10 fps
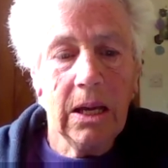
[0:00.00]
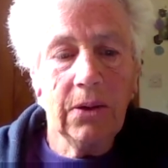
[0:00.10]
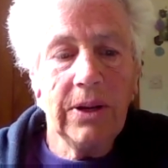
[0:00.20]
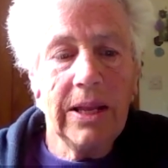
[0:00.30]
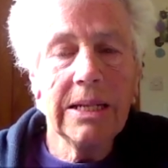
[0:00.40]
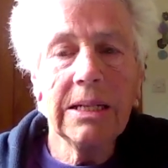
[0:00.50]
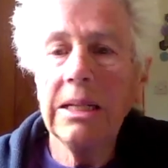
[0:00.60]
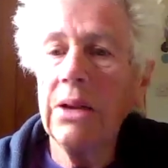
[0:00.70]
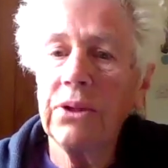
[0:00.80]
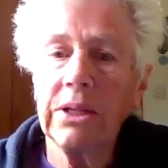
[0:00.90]
have
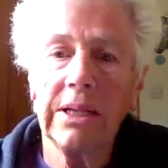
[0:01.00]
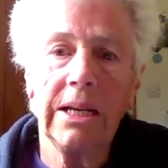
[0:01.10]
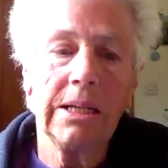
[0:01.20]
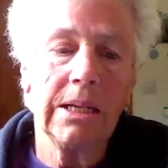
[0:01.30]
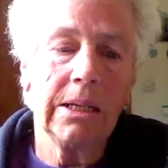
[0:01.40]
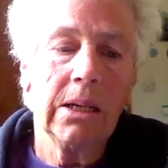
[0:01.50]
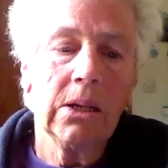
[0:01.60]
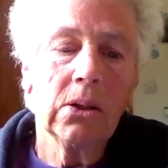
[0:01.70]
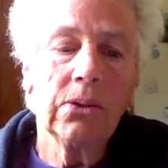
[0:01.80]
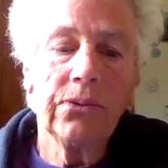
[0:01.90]
led devastating
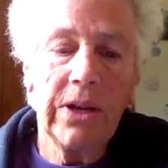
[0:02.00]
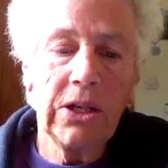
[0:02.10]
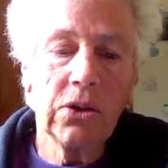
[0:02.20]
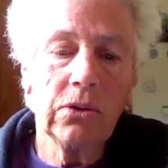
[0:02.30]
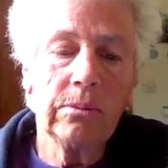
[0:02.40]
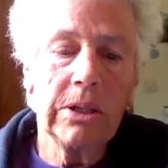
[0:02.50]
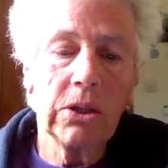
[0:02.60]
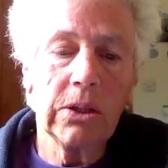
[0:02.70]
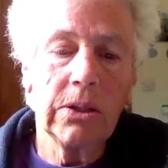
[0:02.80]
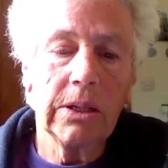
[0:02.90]
conventional
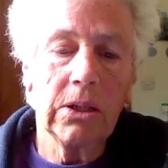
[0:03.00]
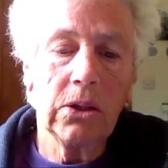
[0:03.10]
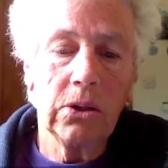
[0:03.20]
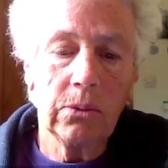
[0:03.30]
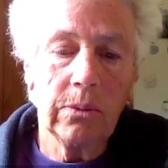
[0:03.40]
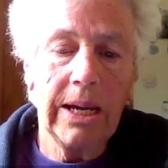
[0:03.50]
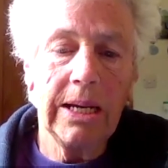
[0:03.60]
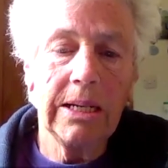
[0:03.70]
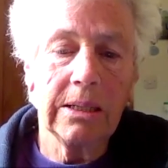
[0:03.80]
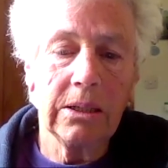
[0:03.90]
missions in
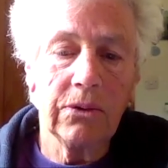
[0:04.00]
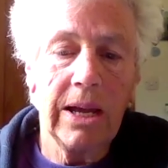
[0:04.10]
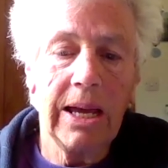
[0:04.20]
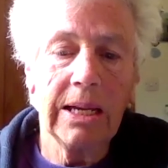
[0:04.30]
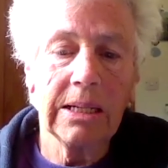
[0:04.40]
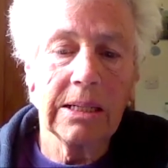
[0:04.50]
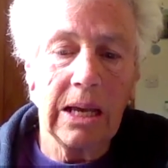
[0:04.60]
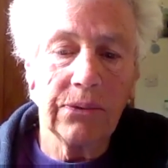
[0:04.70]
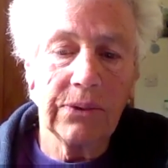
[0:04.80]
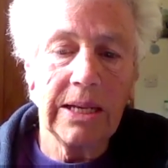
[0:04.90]
Kuwait, Iraq,
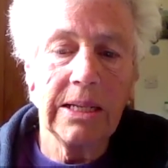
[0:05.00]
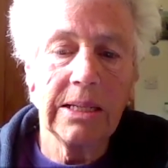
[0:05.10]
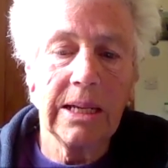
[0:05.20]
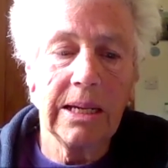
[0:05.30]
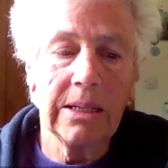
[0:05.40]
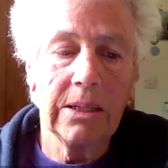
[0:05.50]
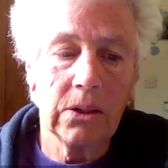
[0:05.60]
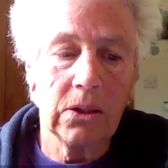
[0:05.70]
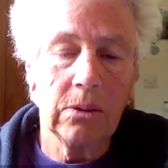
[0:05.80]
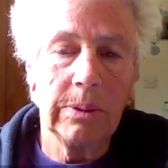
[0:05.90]
Afghanistan,
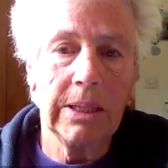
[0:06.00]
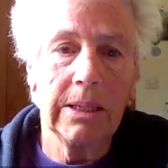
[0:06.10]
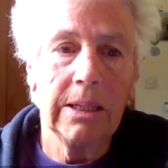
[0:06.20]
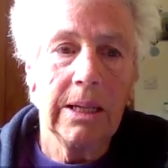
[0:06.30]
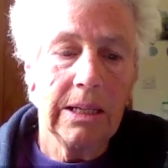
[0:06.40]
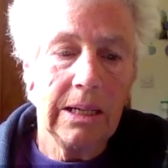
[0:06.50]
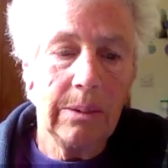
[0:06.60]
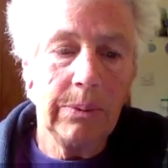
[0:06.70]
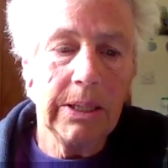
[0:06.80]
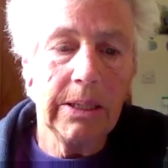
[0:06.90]
Serbia,
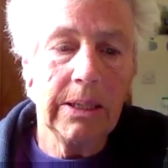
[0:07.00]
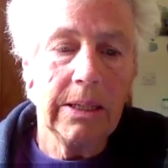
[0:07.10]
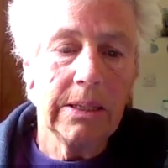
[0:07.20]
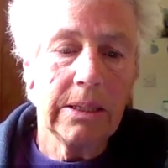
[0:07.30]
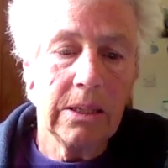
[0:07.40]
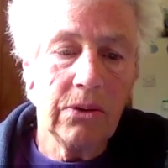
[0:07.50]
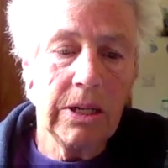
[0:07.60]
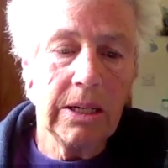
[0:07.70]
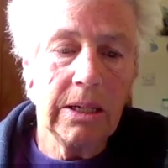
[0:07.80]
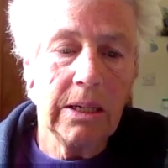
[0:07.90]
Libya,
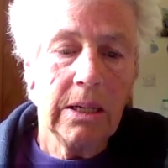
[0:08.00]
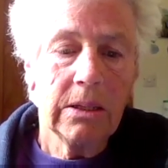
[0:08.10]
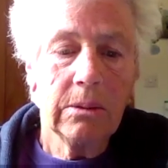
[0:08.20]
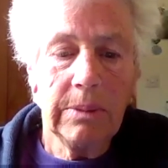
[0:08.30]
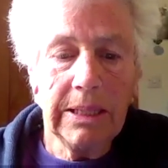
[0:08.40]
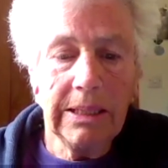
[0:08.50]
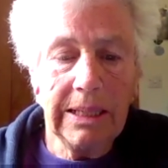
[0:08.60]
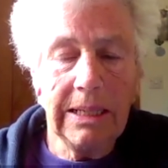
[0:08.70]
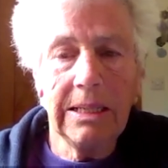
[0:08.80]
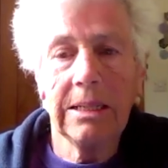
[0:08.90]
Syria, the Middle
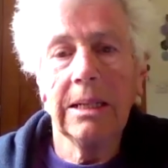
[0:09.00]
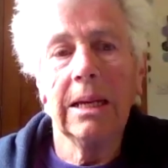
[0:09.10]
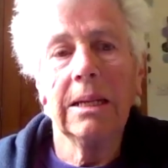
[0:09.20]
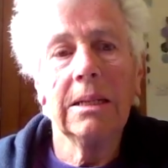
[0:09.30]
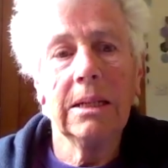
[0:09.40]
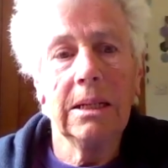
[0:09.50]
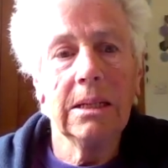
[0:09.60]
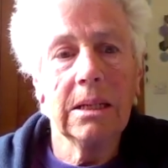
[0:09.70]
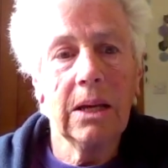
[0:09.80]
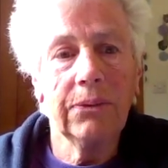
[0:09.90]
East, and
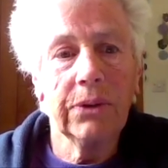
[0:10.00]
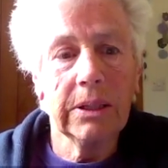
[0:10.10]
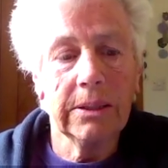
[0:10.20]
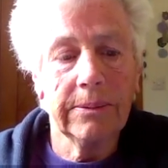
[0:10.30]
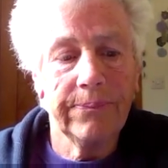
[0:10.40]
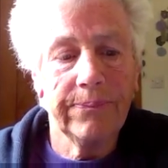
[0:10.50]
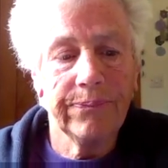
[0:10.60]
East Africa.